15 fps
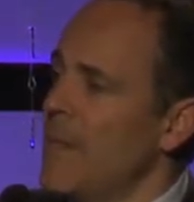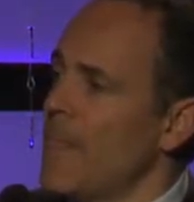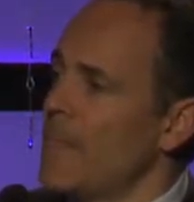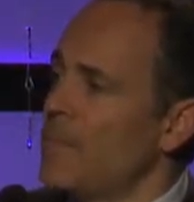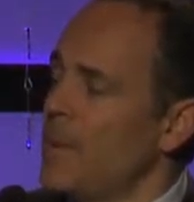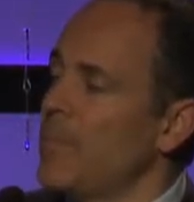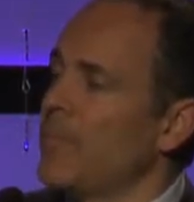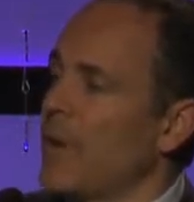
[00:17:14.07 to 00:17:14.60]

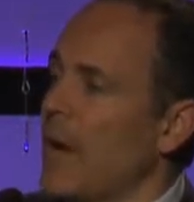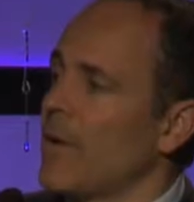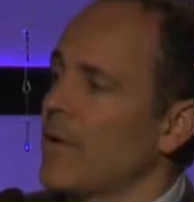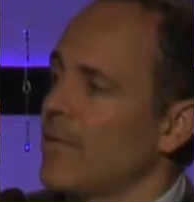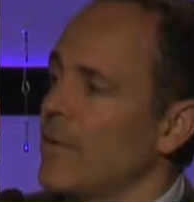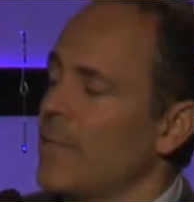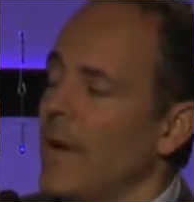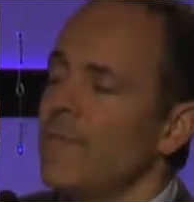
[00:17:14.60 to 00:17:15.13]
Be proud of
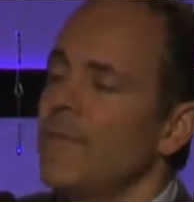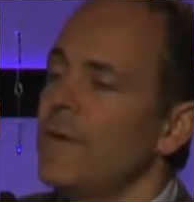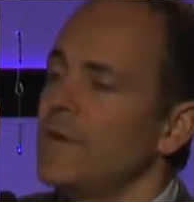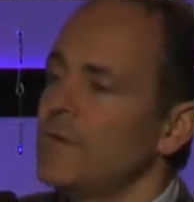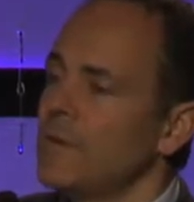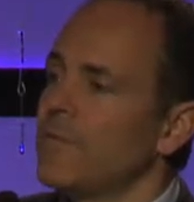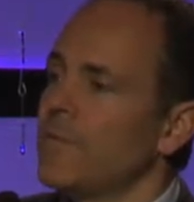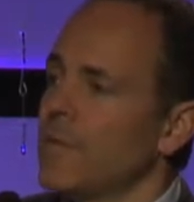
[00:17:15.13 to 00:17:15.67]
it. My
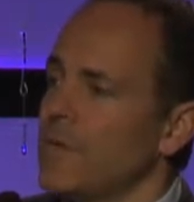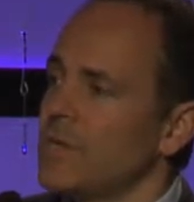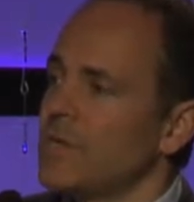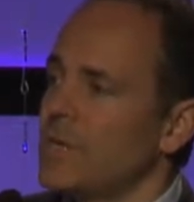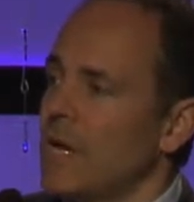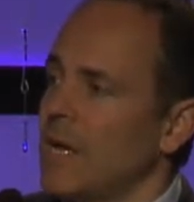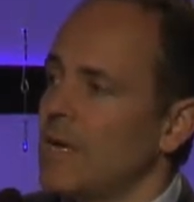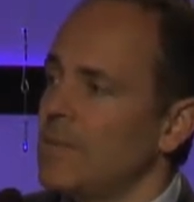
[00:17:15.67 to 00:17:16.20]
vision for this
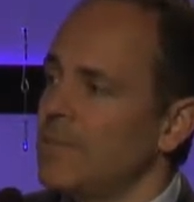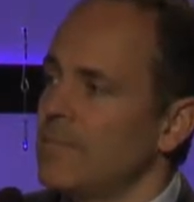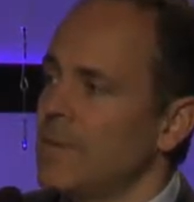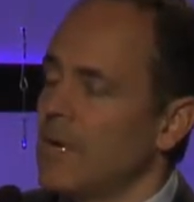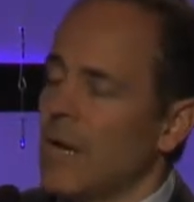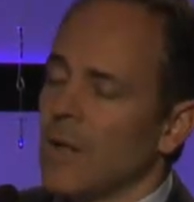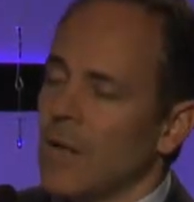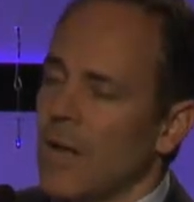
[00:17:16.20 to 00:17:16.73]
state,
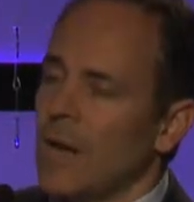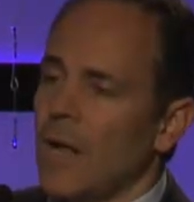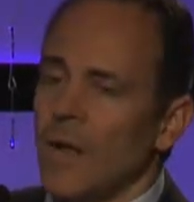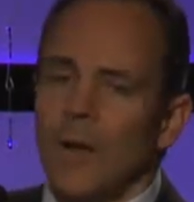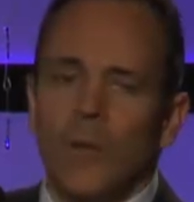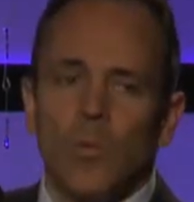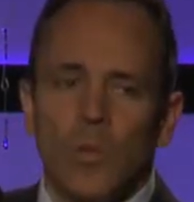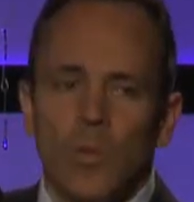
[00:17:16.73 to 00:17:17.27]
and I
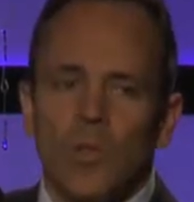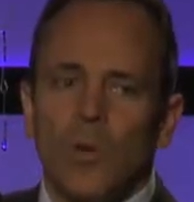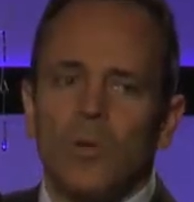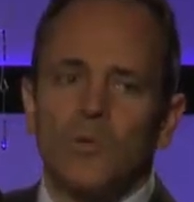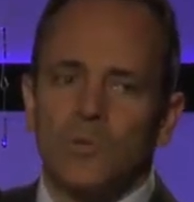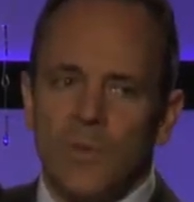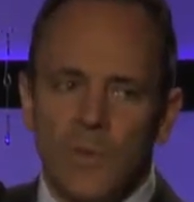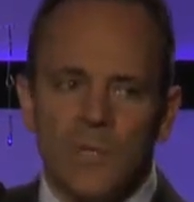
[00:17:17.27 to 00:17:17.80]
will
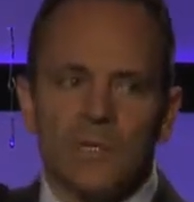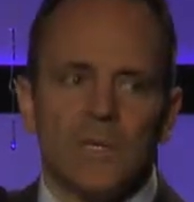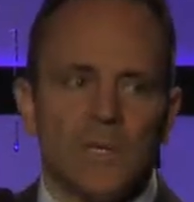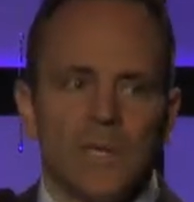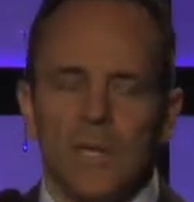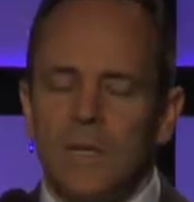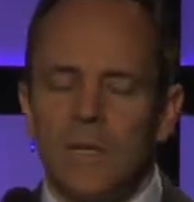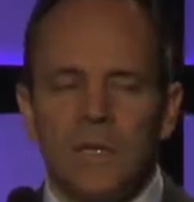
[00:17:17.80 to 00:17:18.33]
close with this and
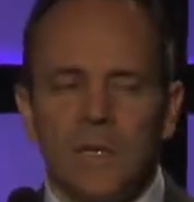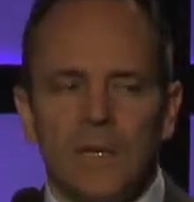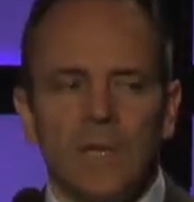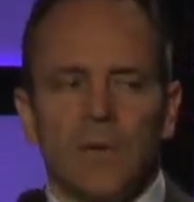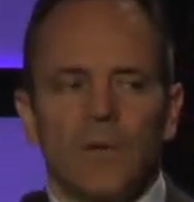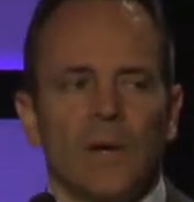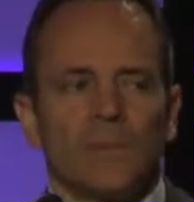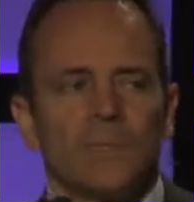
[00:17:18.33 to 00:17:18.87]
then take
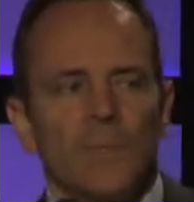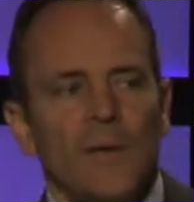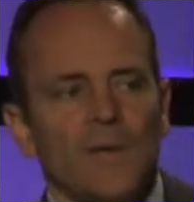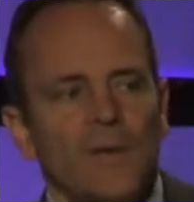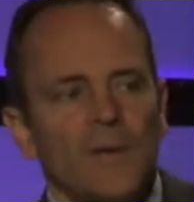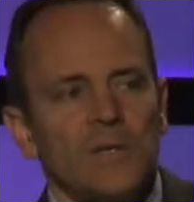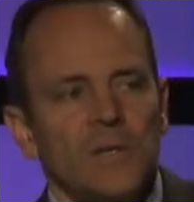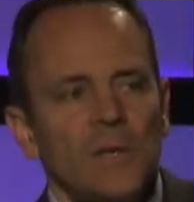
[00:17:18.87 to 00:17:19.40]
questions. My
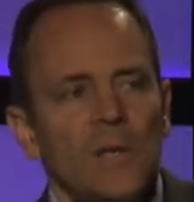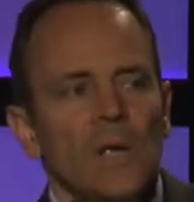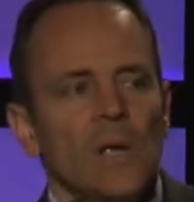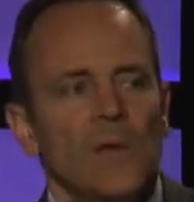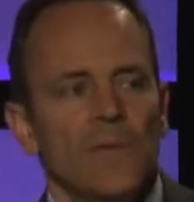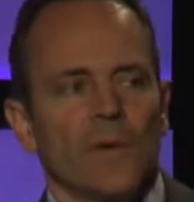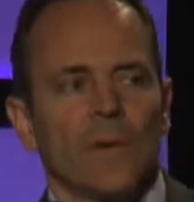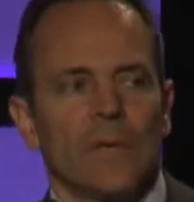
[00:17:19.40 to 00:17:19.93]
vision
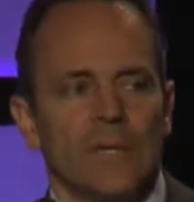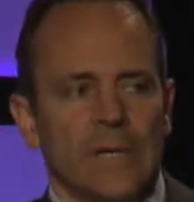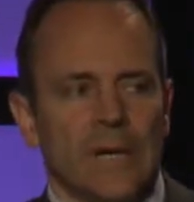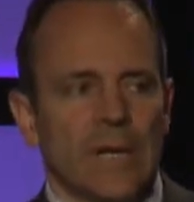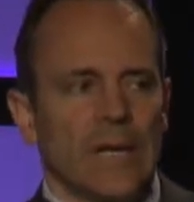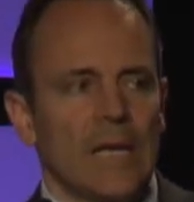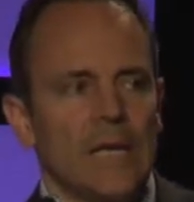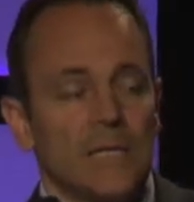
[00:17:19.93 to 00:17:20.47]
for
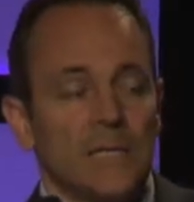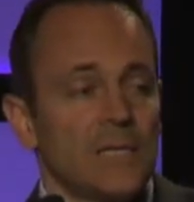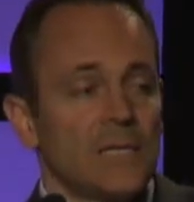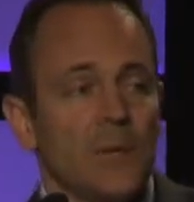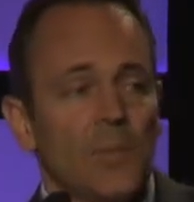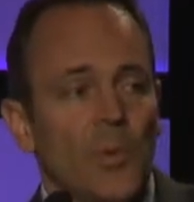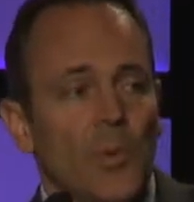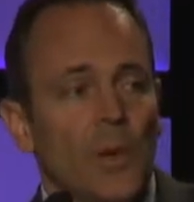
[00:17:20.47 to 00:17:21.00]
Kentucky is a
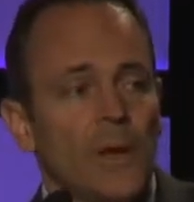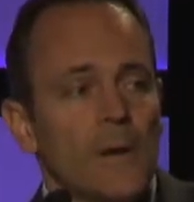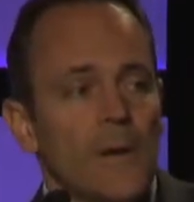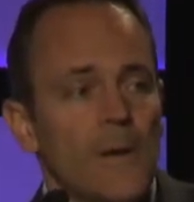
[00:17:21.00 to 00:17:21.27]
simple one.